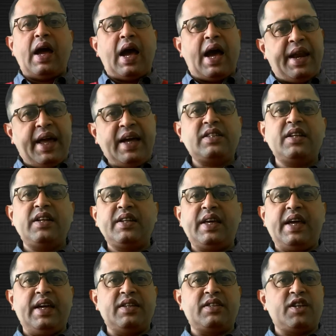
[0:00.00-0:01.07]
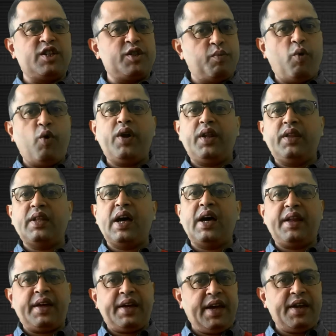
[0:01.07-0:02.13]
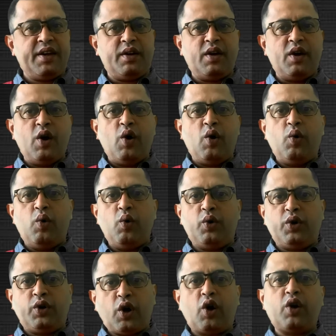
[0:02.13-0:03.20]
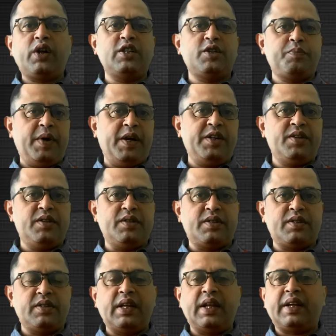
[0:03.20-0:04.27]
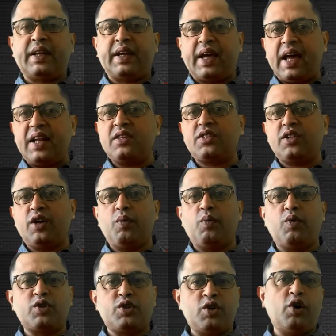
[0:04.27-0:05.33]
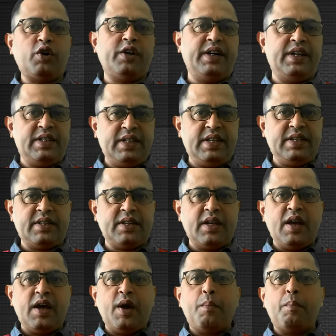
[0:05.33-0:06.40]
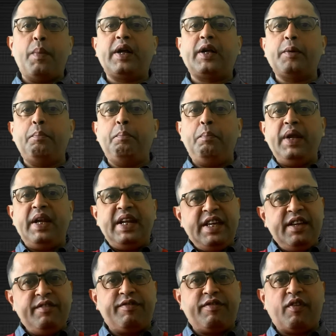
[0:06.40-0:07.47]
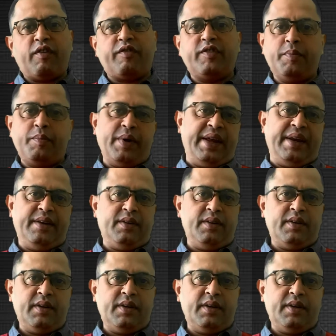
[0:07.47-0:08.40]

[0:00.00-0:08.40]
An excellent case is Mohanan Nair again, who taught his patients that cancer was not a disease but a belief of the brain.